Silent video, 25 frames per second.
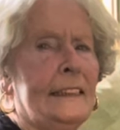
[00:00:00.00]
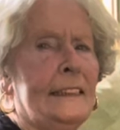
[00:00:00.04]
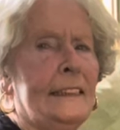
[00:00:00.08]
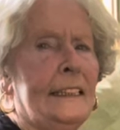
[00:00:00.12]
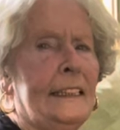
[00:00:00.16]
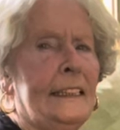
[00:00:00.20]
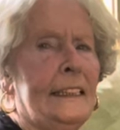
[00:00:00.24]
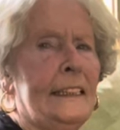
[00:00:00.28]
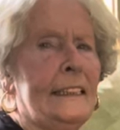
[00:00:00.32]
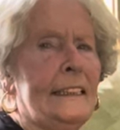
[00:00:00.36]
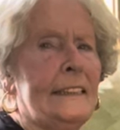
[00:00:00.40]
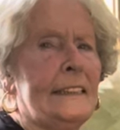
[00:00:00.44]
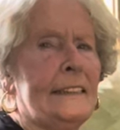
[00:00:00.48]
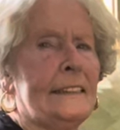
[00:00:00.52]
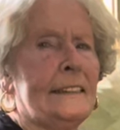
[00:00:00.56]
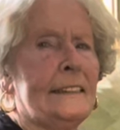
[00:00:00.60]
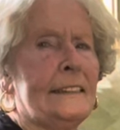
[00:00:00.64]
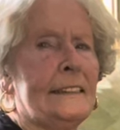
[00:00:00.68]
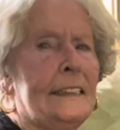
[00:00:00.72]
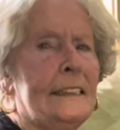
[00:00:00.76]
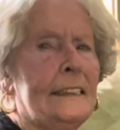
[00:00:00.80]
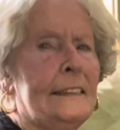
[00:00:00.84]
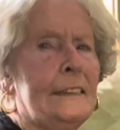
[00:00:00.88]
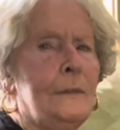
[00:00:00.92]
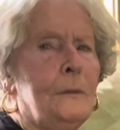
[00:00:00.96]
Is
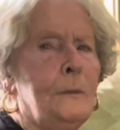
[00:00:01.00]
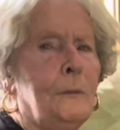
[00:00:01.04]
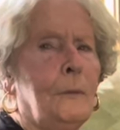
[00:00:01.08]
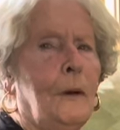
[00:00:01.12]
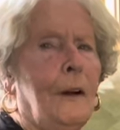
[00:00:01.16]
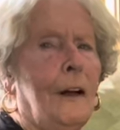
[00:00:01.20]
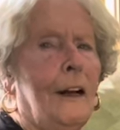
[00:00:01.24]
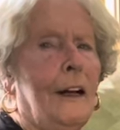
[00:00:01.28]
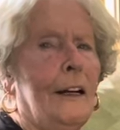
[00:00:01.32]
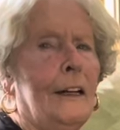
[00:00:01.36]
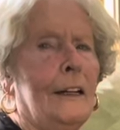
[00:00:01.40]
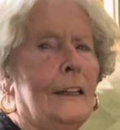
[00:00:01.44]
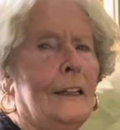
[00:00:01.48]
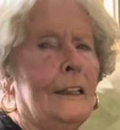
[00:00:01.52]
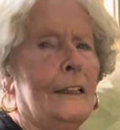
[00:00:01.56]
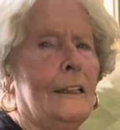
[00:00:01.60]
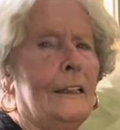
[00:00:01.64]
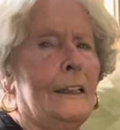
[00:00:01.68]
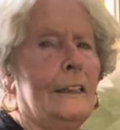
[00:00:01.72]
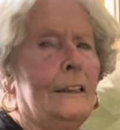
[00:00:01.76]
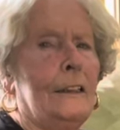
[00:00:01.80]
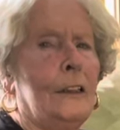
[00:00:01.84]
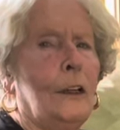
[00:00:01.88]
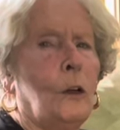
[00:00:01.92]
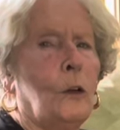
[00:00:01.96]
it wine?
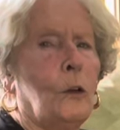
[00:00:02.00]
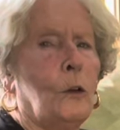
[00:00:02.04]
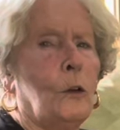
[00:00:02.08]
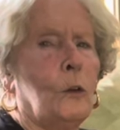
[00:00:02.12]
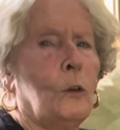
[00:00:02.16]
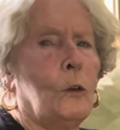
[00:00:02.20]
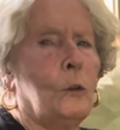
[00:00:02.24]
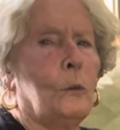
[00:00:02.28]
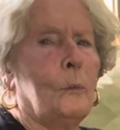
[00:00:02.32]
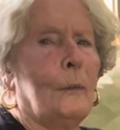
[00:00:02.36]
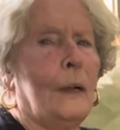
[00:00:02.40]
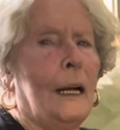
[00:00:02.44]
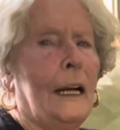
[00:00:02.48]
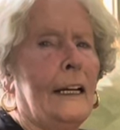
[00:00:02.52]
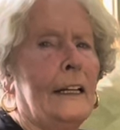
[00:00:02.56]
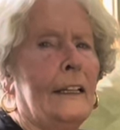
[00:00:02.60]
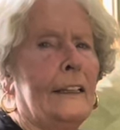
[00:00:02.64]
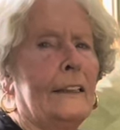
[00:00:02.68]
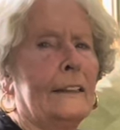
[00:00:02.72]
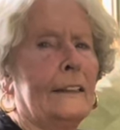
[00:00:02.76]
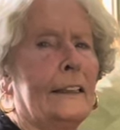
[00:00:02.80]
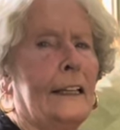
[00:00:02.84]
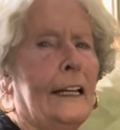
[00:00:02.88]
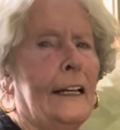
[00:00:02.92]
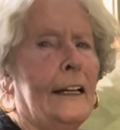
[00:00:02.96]
Oh, my
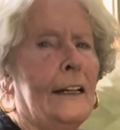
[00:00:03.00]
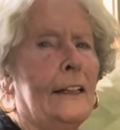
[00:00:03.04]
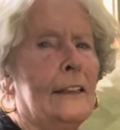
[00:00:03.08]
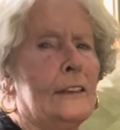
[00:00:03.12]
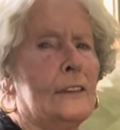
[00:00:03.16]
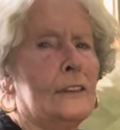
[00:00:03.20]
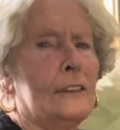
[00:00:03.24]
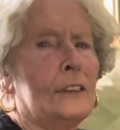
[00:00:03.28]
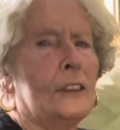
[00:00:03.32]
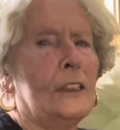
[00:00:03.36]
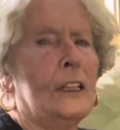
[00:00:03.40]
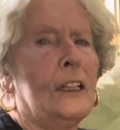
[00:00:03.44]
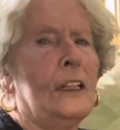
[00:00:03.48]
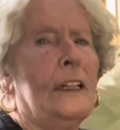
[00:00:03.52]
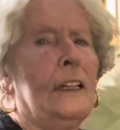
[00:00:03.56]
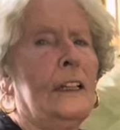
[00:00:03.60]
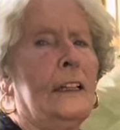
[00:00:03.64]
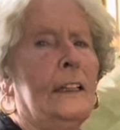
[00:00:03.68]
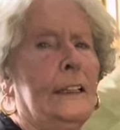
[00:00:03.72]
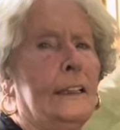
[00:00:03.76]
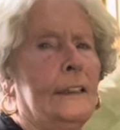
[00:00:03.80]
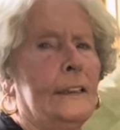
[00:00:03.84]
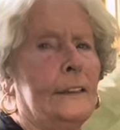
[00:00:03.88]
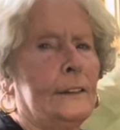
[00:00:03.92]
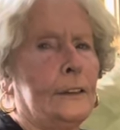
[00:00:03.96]
gosh,
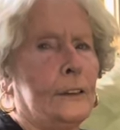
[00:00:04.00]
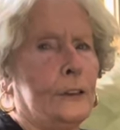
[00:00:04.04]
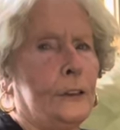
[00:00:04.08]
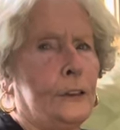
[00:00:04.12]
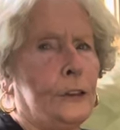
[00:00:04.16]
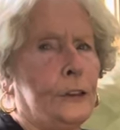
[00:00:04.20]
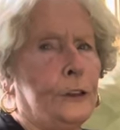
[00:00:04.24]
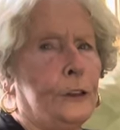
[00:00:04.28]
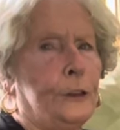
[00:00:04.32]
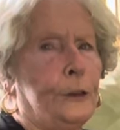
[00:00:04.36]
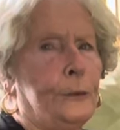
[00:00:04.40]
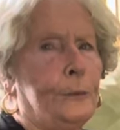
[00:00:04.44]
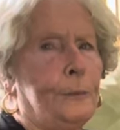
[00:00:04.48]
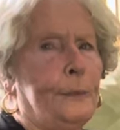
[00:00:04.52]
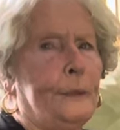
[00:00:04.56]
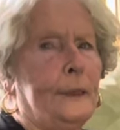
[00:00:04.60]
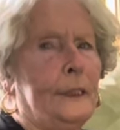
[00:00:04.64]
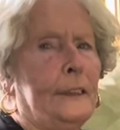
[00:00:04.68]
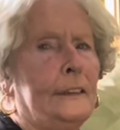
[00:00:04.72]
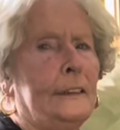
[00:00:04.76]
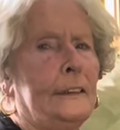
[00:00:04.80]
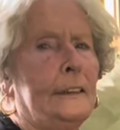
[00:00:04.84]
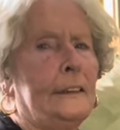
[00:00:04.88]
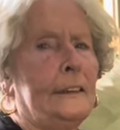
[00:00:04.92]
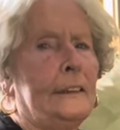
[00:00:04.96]
it's
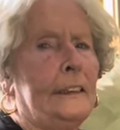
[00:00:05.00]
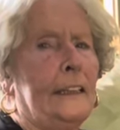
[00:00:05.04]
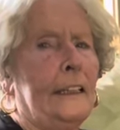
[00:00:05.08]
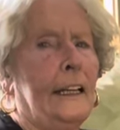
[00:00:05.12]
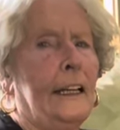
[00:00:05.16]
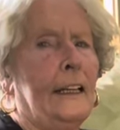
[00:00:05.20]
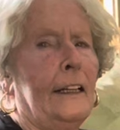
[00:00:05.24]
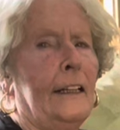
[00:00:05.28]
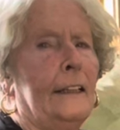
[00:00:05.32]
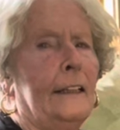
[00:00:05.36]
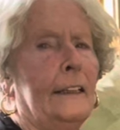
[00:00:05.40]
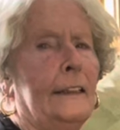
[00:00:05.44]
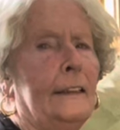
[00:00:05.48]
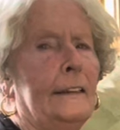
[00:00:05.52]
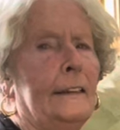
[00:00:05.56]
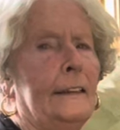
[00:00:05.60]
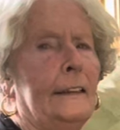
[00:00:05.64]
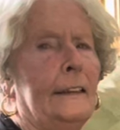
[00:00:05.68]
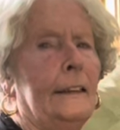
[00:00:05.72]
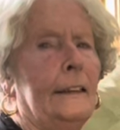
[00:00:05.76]
turpentine.